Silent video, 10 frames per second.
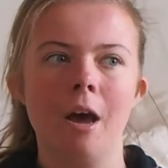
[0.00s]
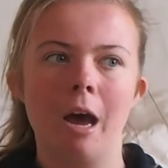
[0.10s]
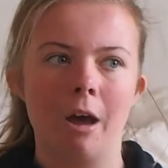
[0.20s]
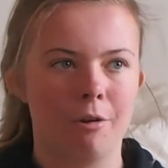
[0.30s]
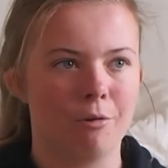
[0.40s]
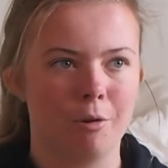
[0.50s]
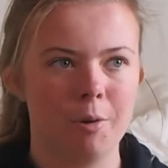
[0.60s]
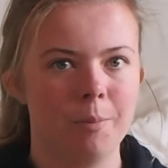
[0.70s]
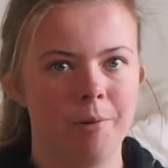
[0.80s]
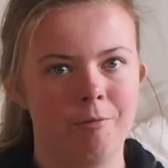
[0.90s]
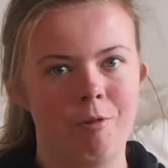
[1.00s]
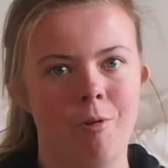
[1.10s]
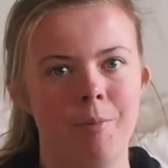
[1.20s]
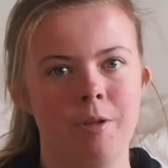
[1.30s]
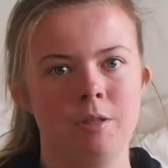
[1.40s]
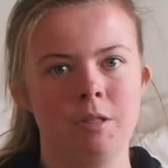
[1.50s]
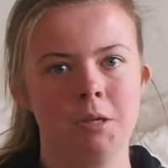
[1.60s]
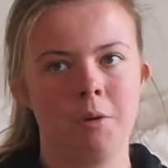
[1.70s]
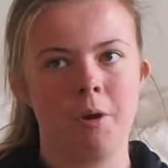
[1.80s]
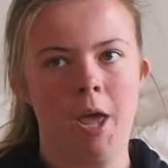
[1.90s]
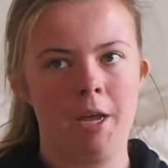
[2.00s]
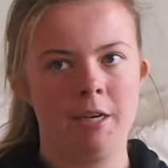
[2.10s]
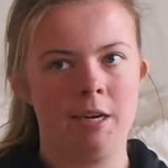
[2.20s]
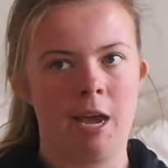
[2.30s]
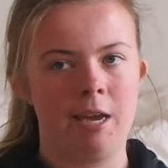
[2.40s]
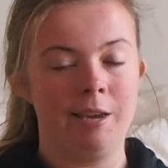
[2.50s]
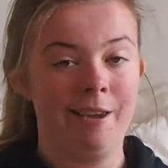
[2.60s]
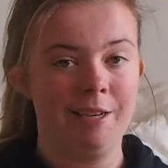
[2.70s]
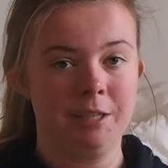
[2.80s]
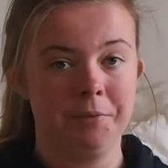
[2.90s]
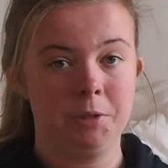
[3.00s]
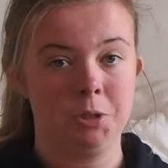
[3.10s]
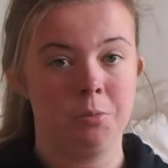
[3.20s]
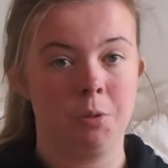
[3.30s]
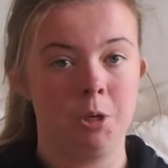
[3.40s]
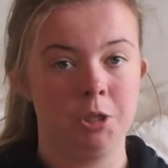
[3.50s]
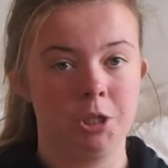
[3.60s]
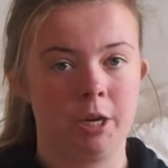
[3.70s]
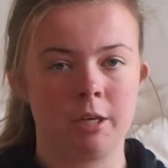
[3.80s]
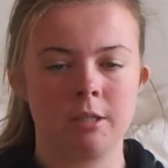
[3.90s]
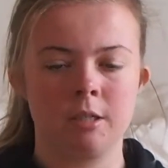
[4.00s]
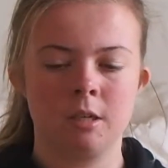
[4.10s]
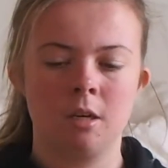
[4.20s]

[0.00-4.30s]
a group performance and a individual project.